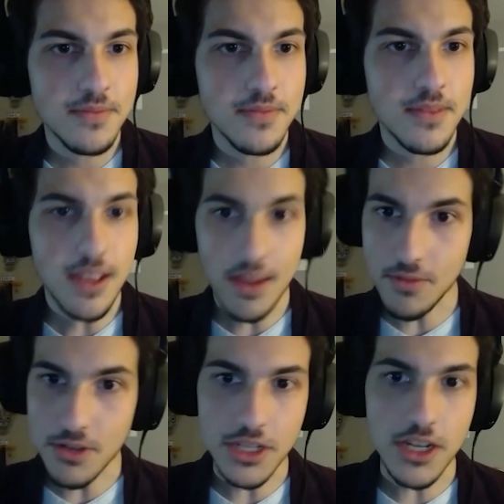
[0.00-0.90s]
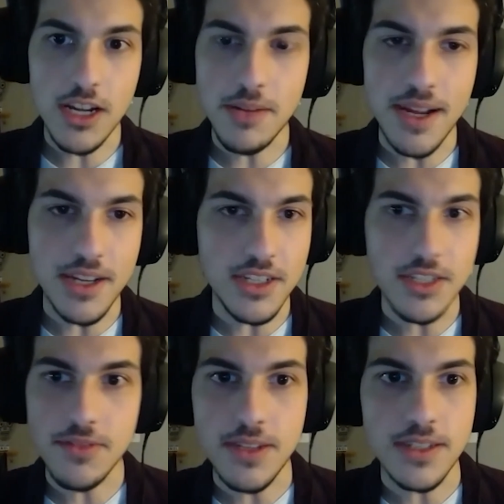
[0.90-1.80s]
And watching her matches
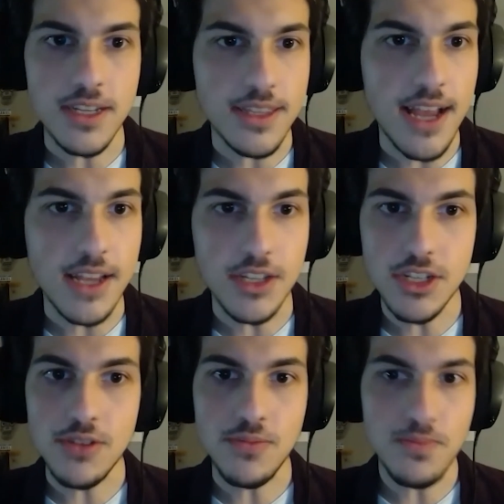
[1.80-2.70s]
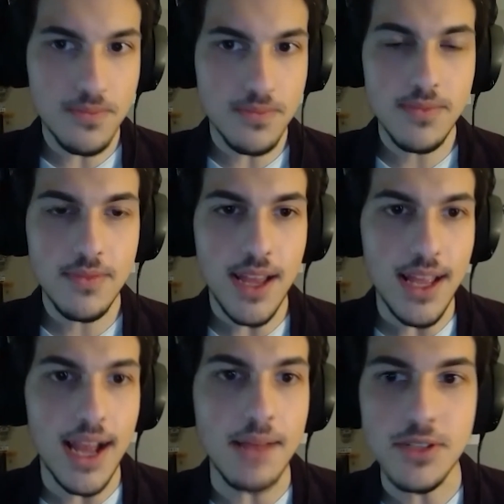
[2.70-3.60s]
and things like that. So,
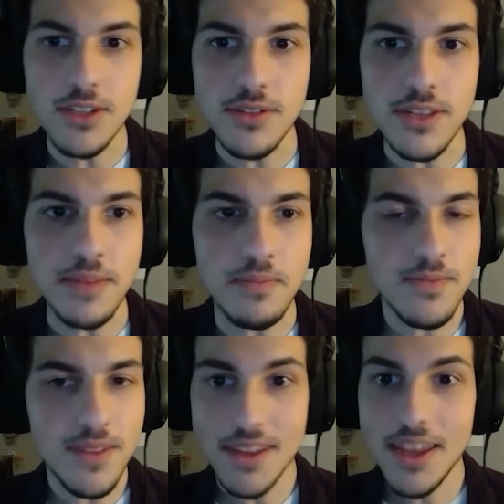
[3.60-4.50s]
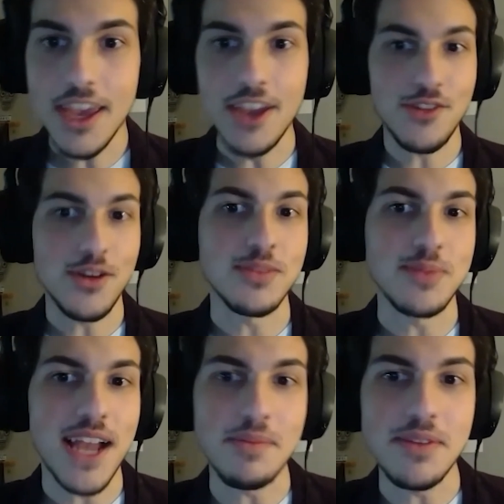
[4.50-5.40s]
absolutely, incredibly
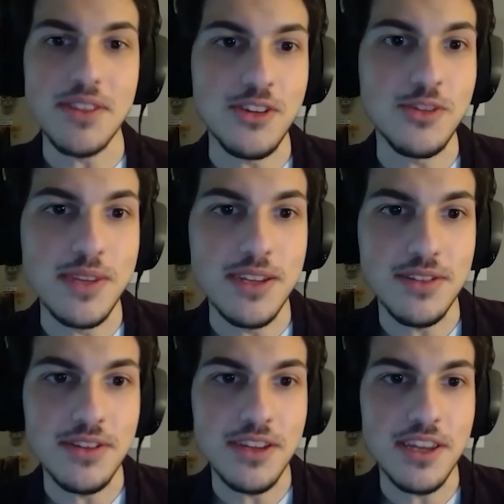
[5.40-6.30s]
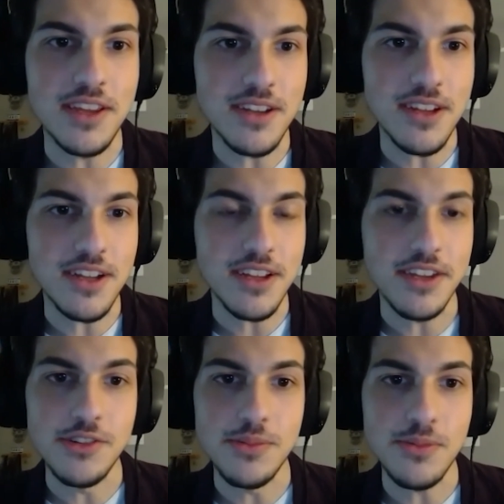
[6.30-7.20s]
happy that you'll be including it
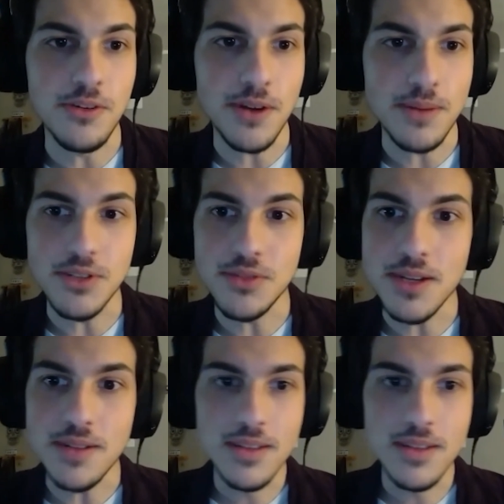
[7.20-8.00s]
in your programs as well.